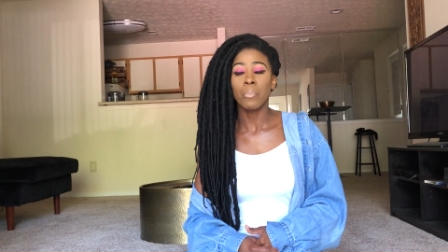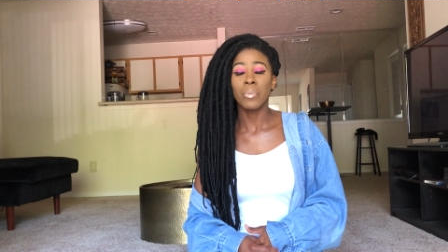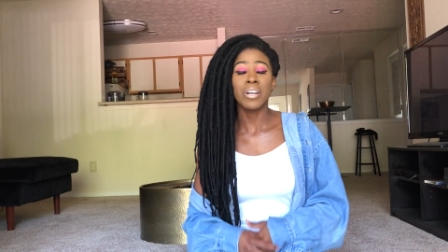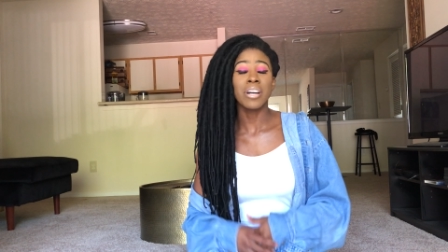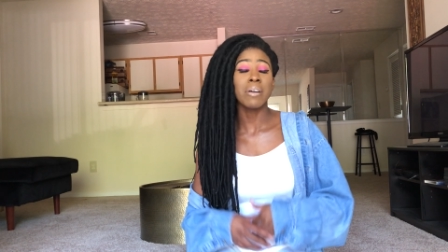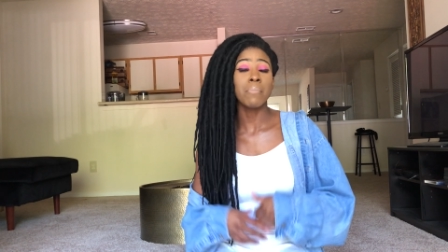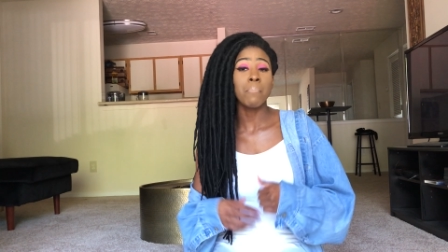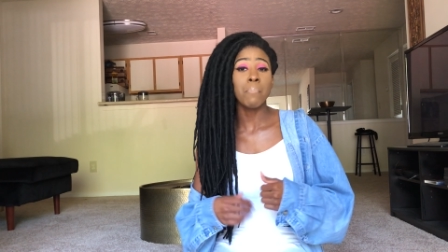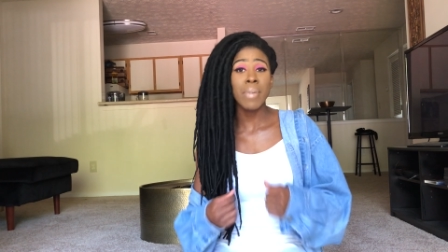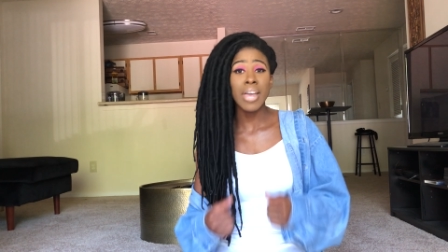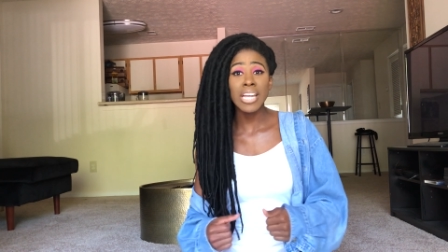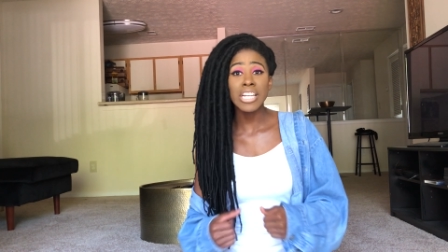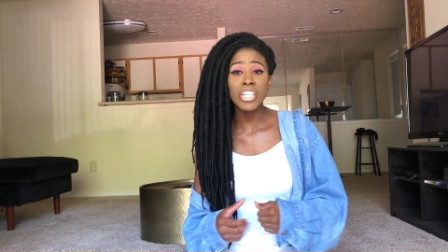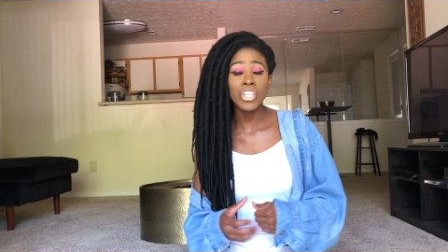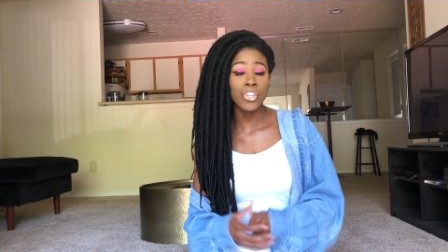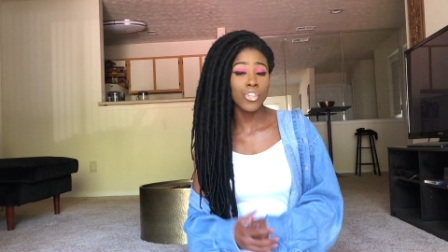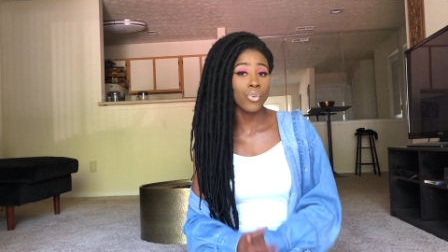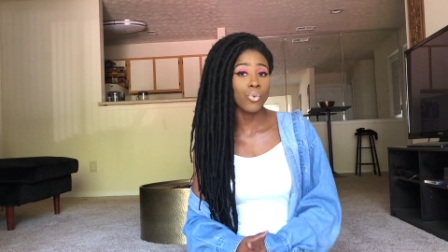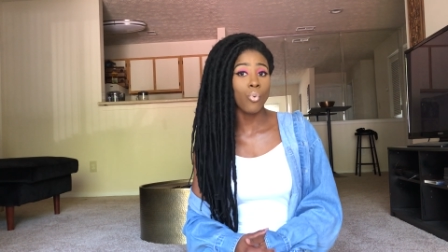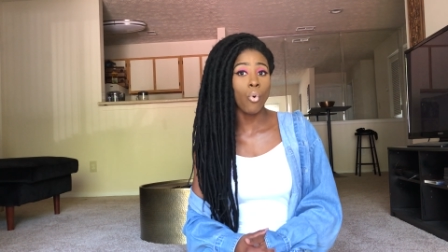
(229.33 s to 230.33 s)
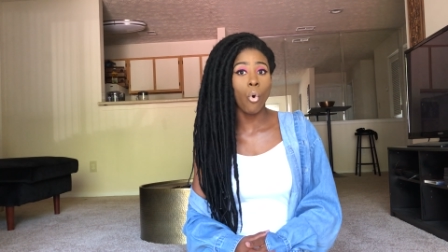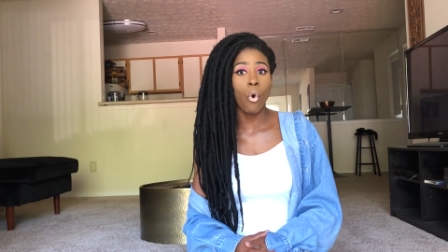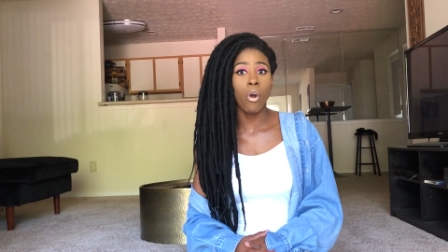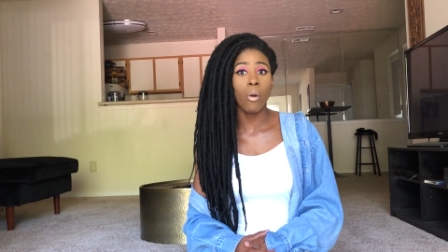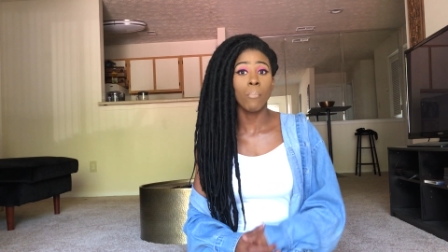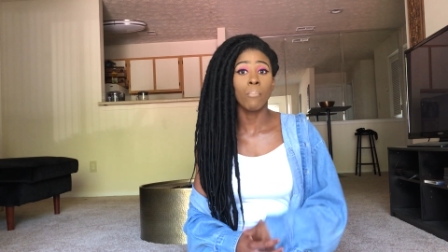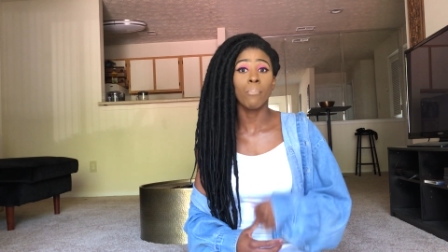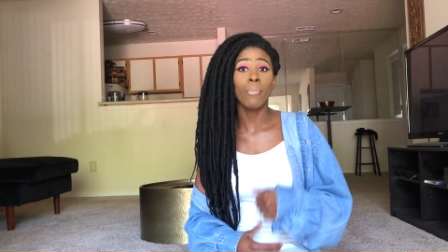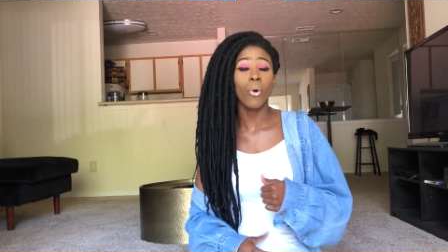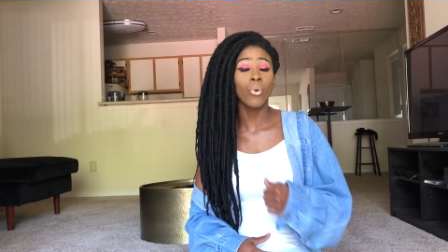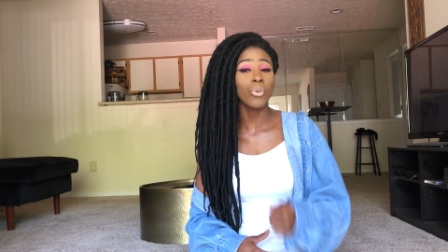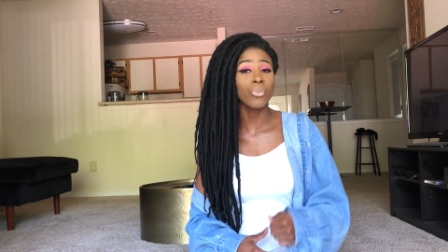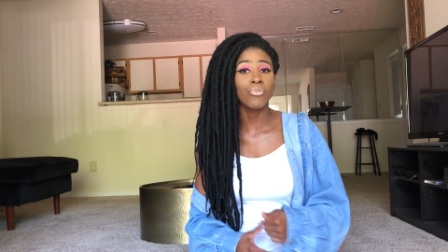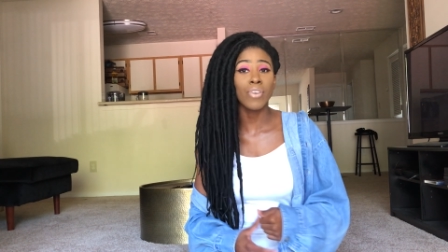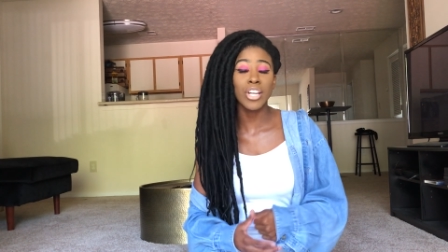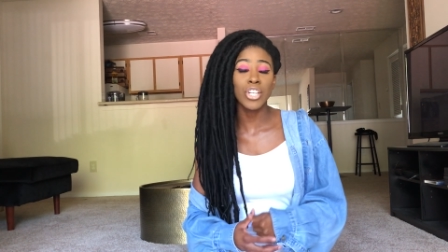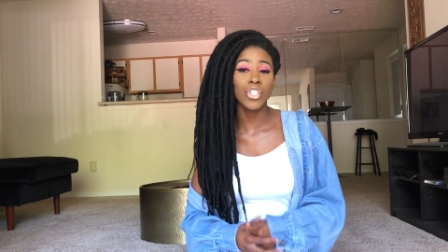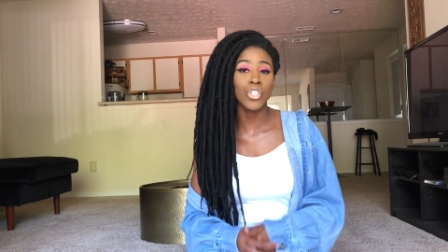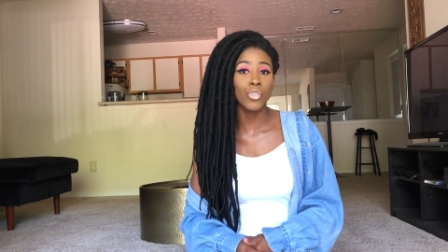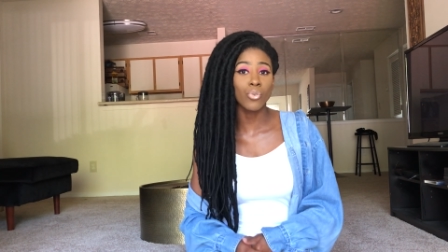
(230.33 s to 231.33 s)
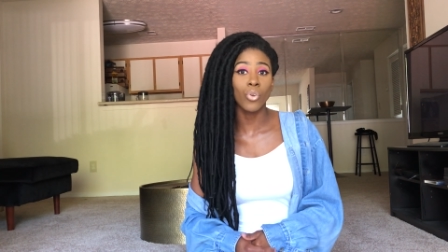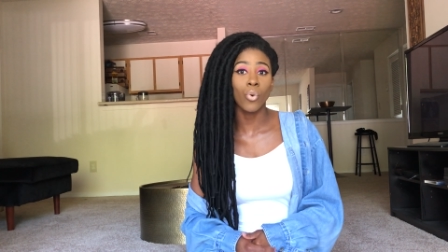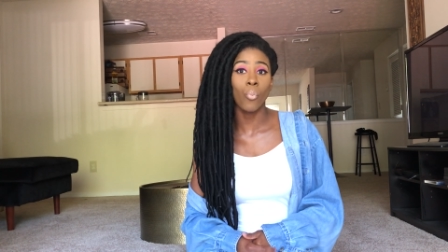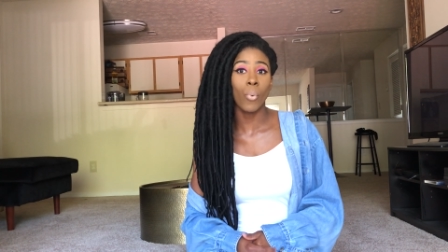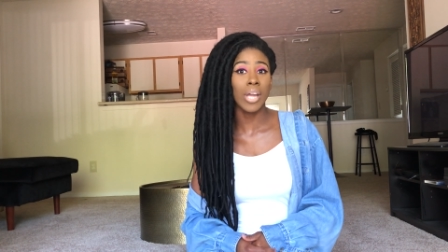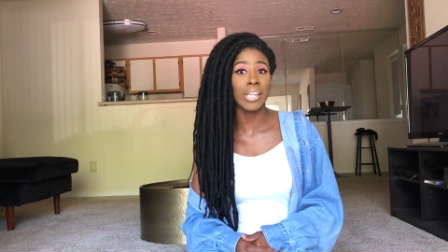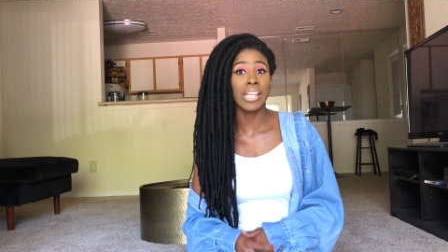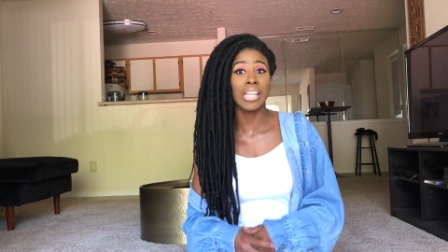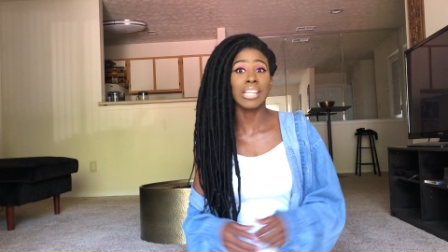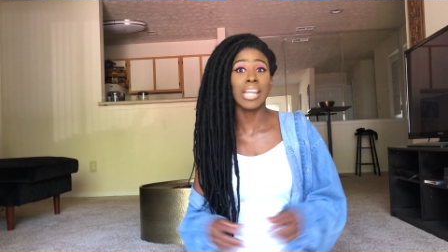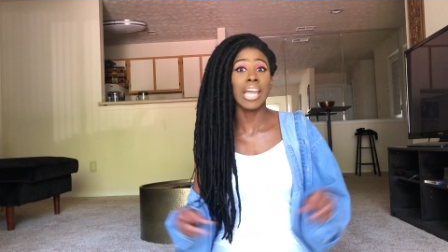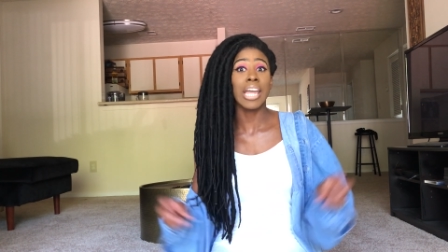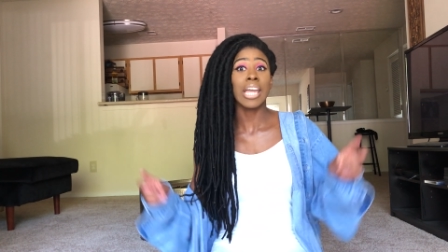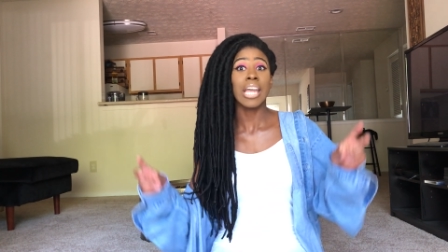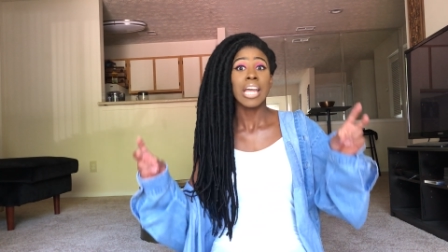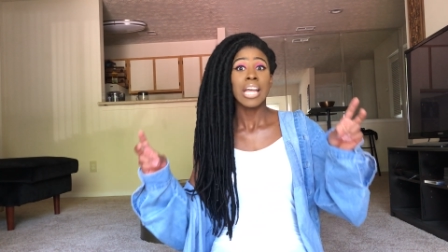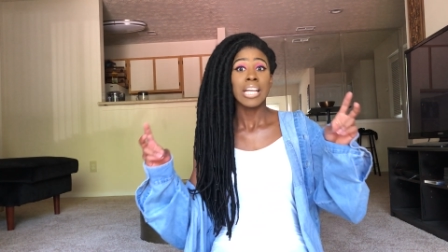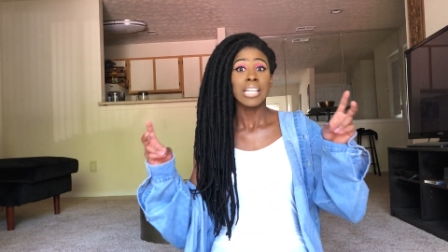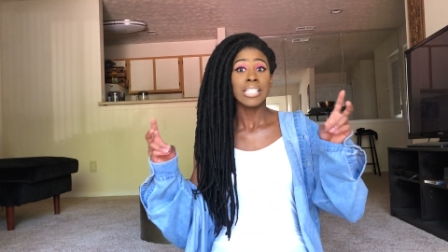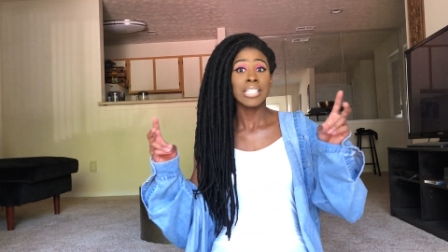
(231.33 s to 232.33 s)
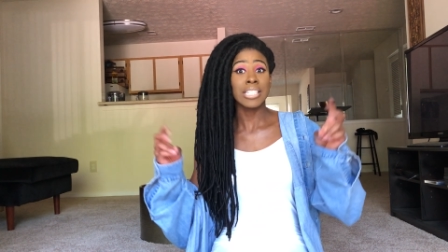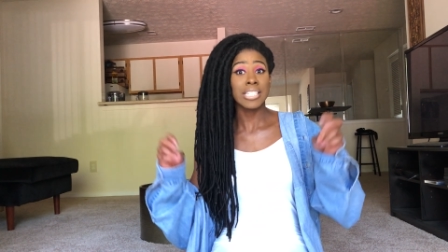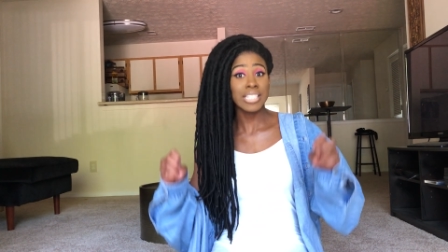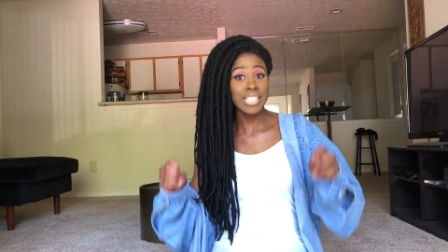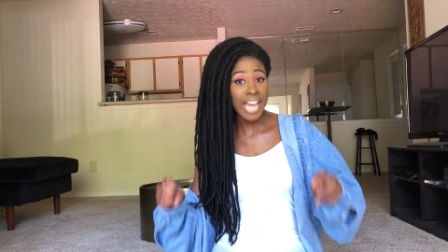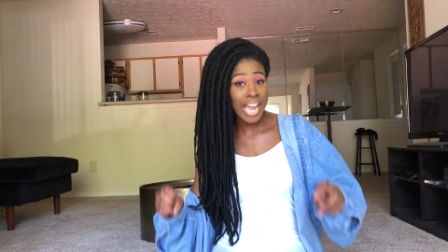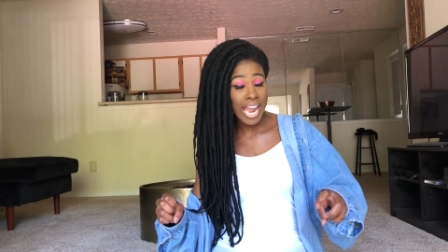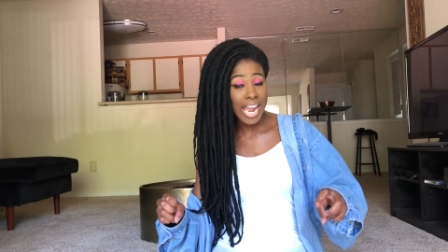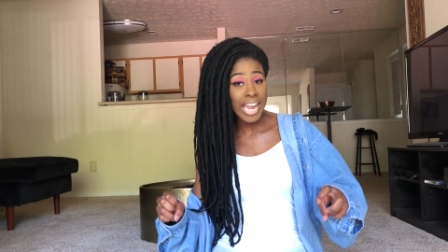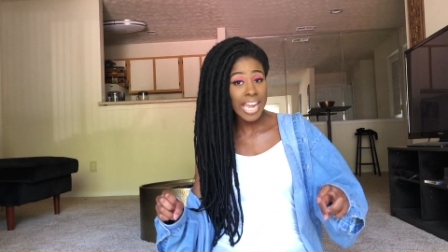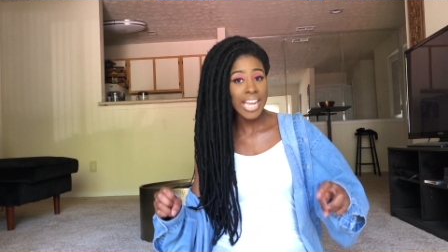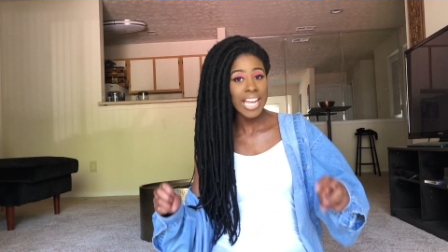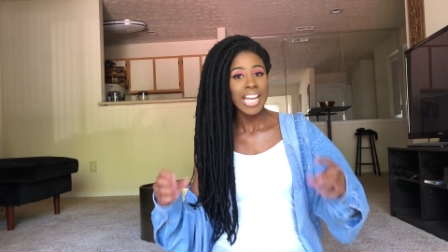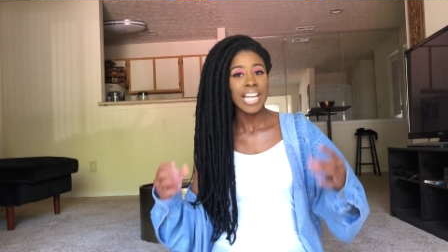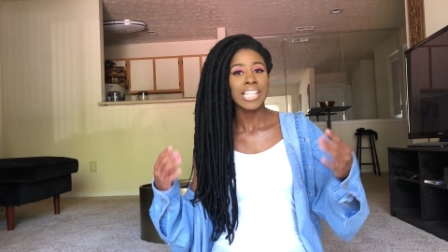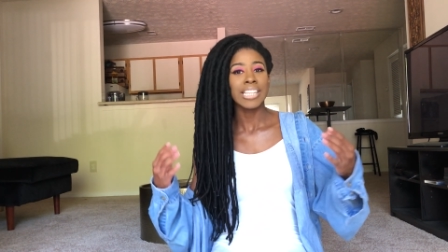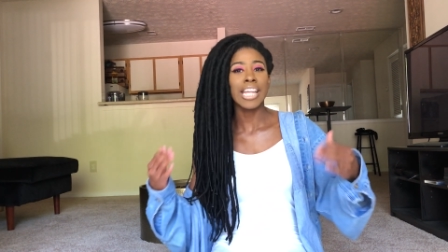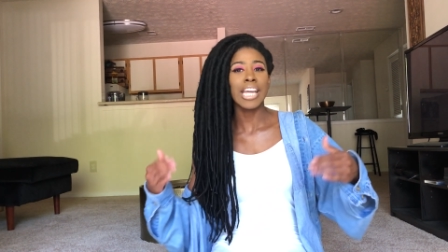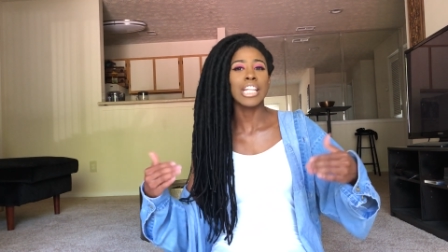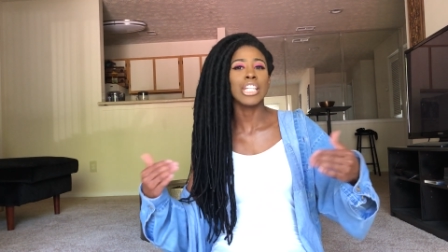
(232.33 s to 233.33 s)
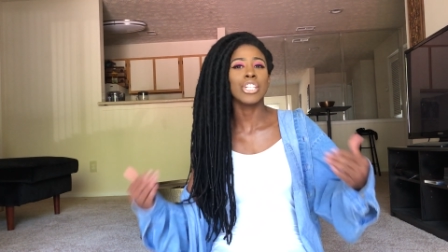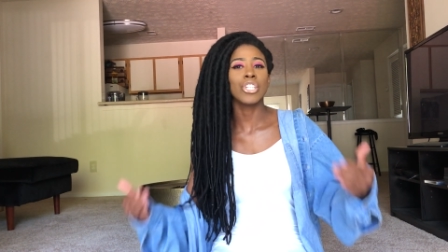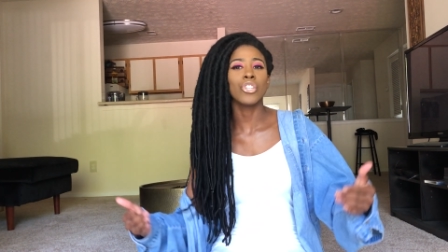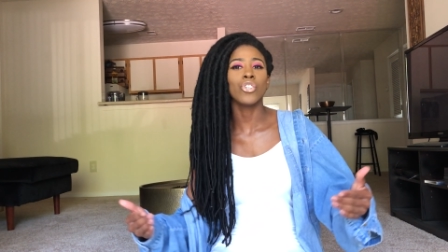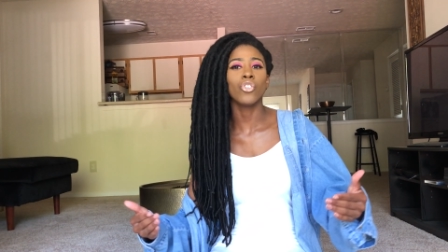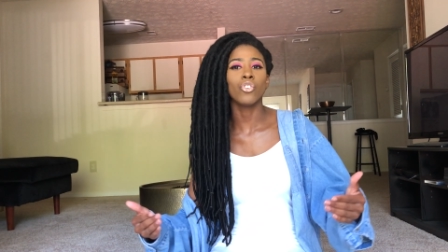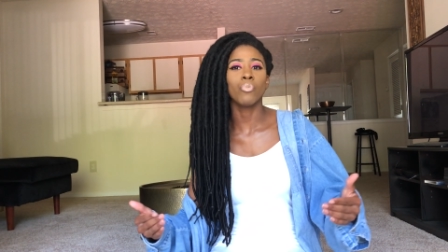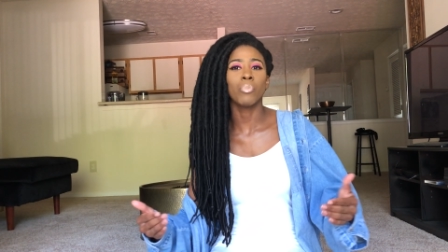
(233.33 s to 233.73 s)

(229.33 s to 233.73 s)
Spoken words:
commend you or motivate you the way that they say they do,